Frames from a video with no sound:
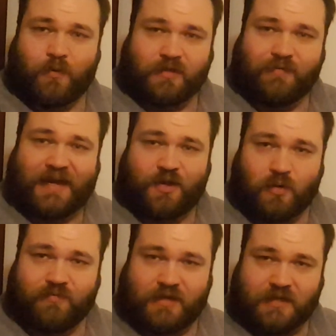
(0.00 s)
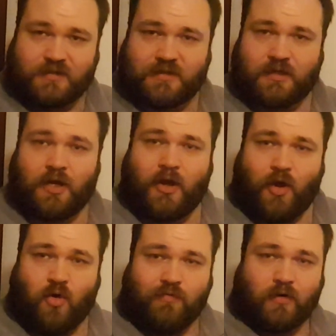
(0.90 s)
out what the value of it is
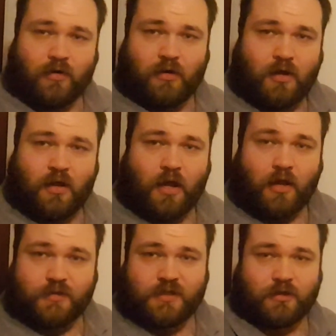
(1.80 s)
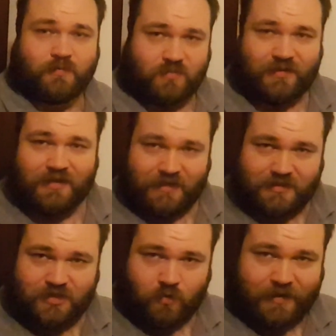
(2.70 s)
over all terms within
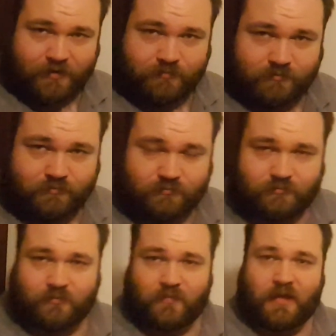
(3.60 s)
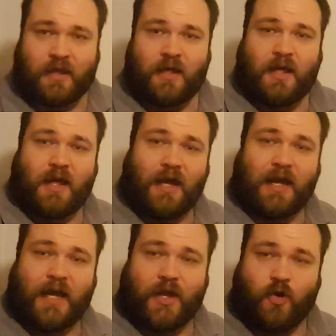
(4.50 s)
its domain.
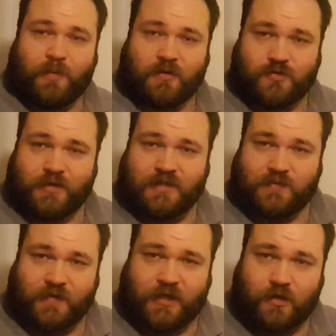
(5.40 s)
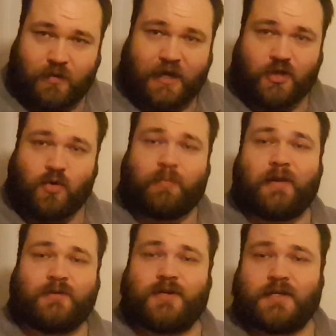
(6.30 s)
I hope you enjoyed this video. I do
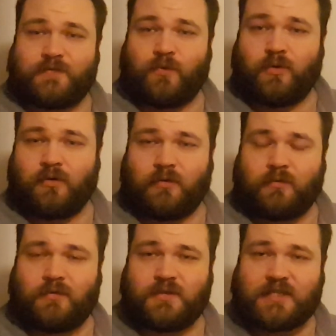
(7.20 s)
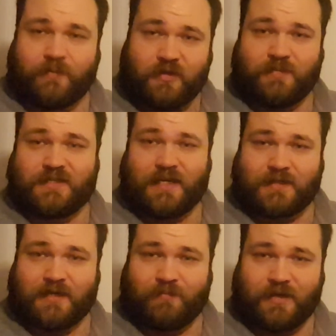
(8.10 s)
apologize for some of the
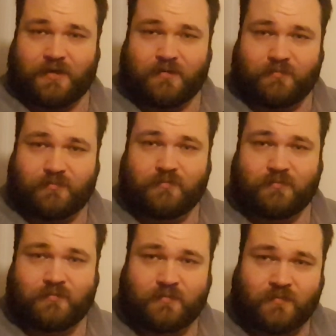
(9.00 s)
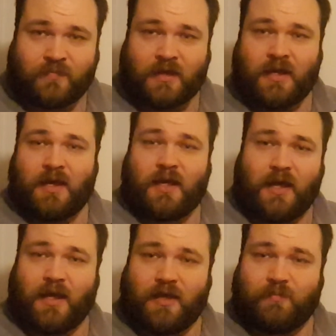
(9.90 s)
mistakes I made.
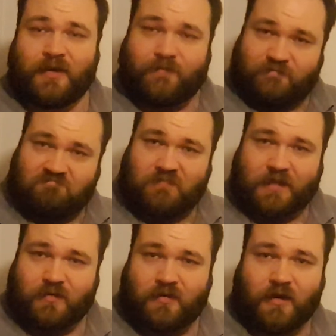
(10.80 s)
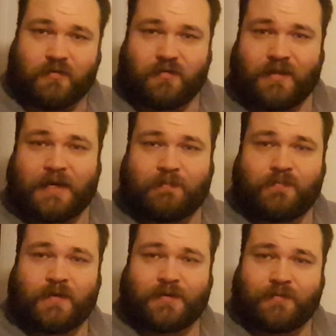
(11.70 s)
But other than
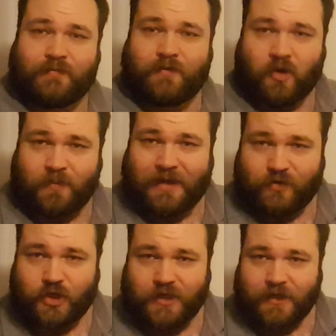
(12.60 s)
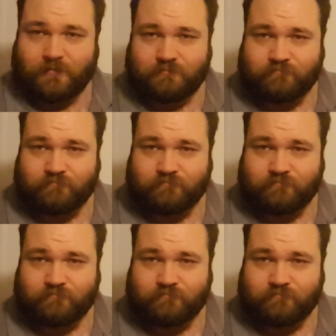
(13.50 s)
that, hope you have a good day.